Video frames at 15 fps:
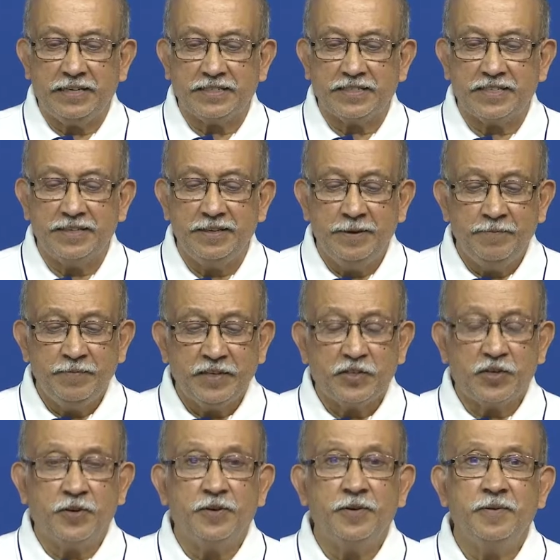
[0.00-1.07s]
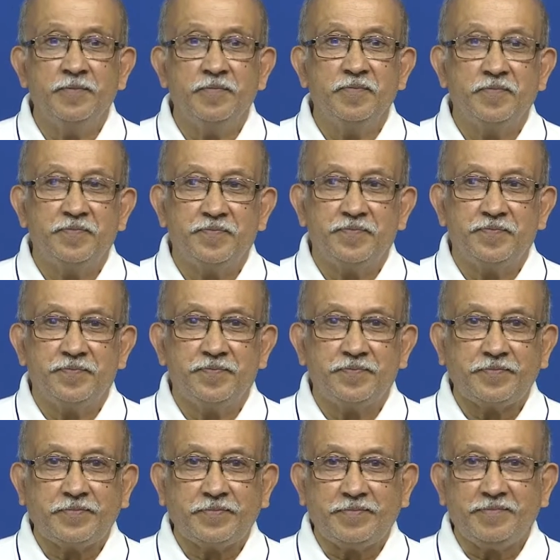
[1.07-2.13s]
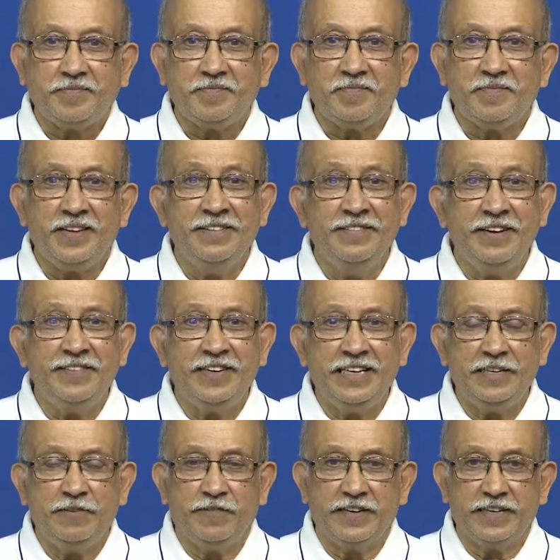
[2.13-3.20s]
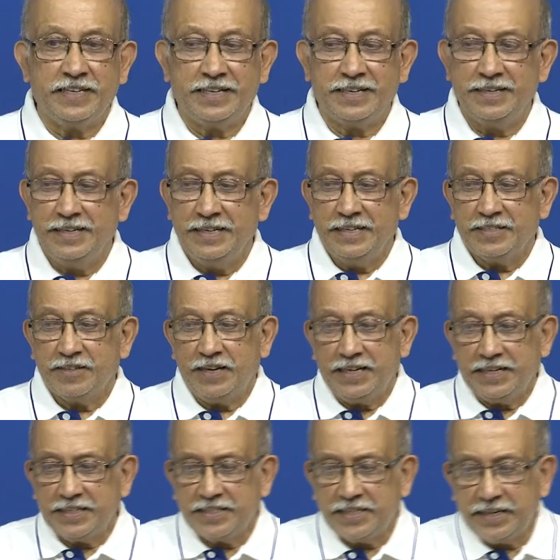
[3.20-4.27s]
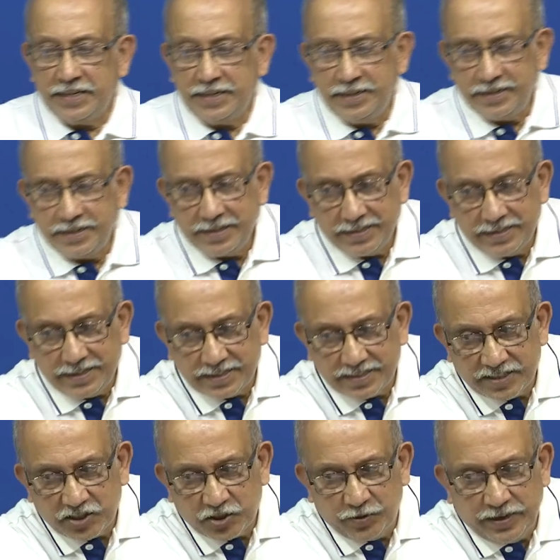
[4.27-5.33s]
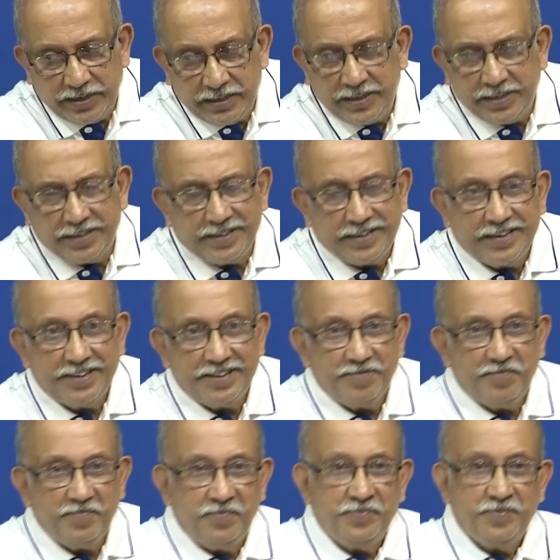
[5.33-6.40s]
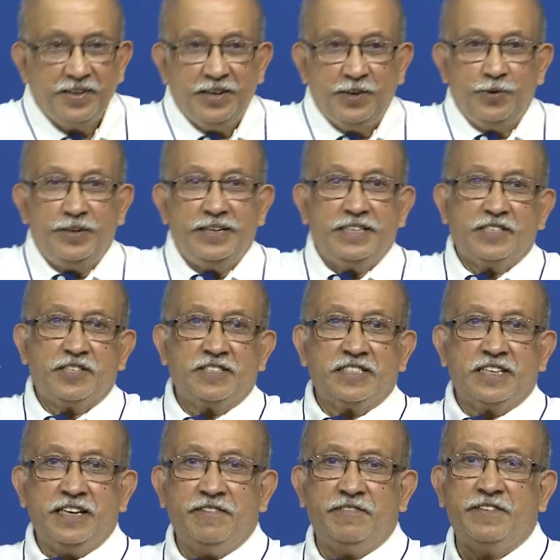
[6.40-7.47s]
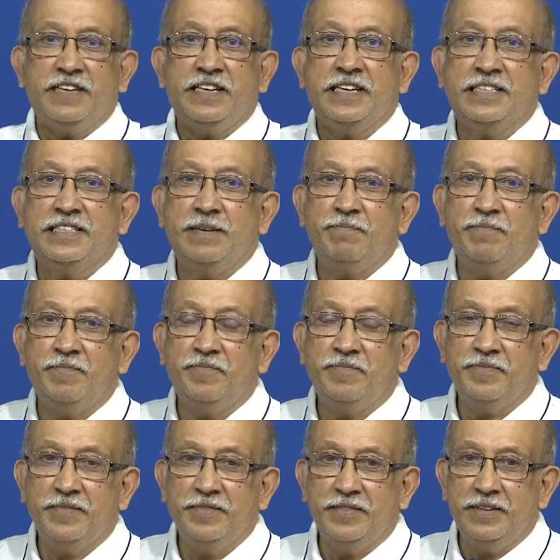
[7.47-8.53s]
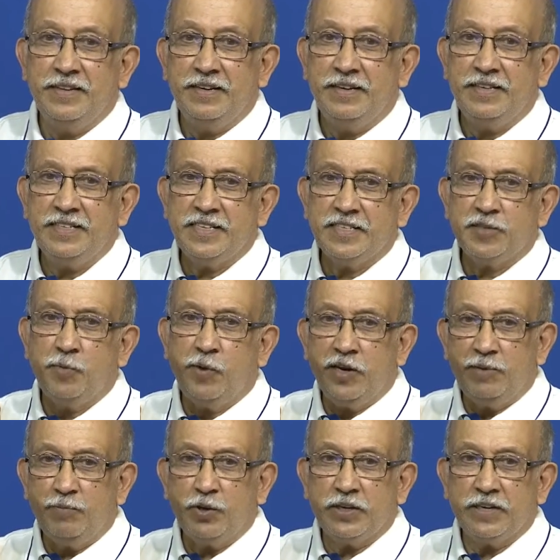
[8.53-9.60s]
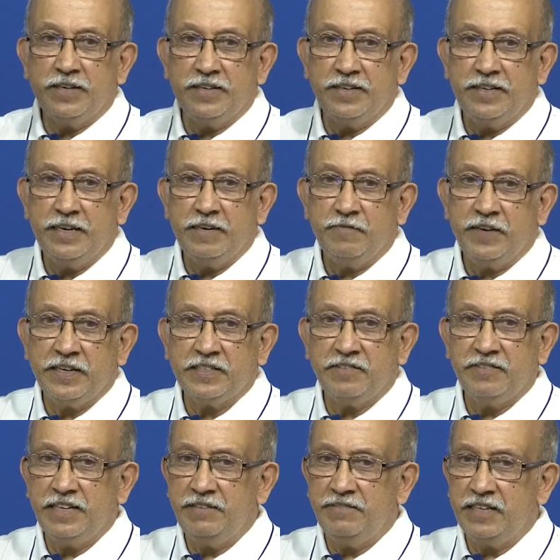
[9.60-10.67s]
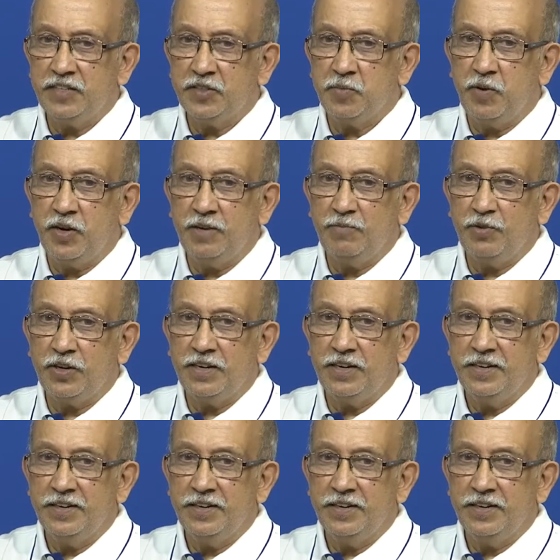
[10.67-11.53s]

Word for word: else. So, we have a need for it. So, let us say there is a student who needs to study for an exam. This is a small book in fact, it is a very very small book